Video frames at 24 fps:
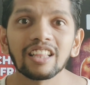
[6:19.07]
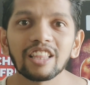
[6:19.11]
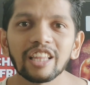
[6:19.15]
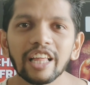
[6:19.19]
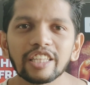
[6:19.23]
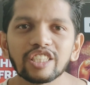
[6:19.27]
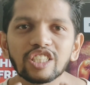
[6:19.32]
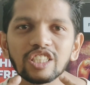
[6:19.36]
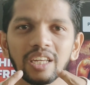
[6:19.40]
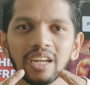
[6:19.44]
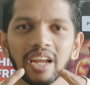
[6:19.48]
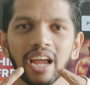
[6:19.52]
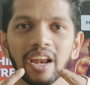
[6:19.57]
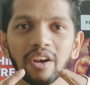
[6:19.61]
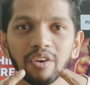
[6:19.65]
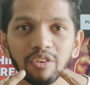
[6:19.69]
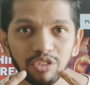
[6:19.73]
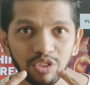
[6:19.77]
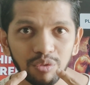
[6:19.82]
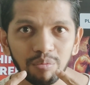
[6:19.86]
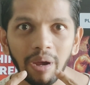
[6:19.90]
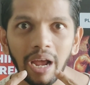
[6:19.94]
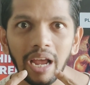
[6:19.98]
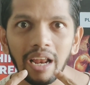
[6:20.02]
That's the kind
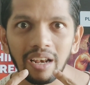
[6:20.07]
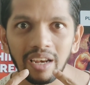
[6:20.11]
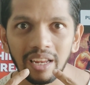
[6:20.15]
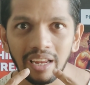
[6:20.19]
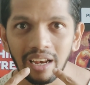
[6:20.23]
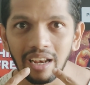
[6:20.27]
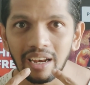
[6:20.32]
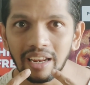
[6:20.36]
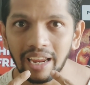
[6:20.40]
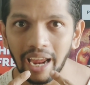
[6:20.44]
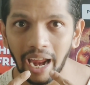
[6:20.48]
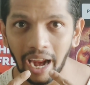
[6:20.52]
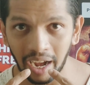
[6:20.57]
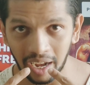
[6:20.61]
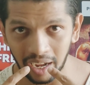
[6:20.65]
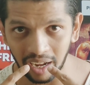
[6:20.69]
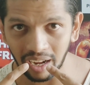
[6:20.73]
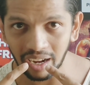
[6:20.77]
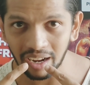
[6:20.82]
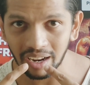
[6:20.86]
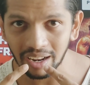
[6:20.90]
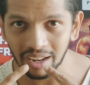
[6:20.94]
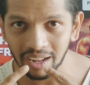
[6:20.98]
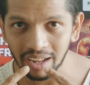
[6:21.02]
of smile he'll
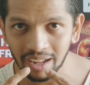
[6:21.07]
carry.